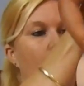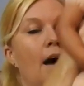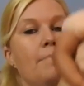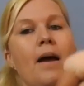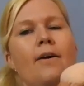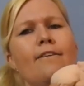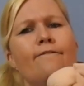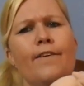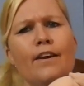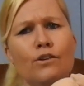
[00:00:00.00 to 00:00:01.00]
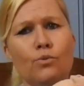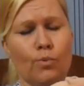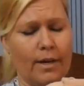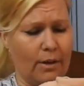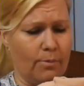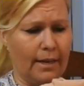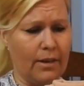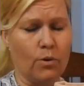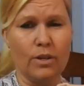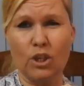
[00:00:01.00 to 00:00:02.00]
Now he feels really, really
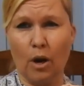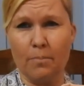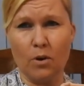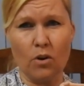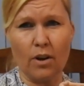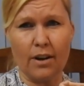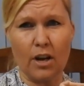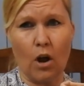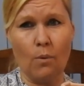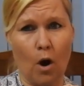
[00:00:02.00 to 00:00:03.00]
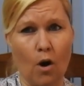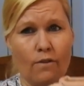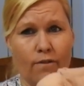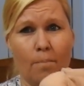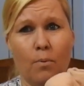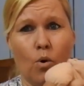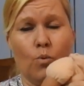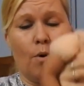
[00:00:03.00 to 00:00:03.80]
good, so I'm not going to go overboard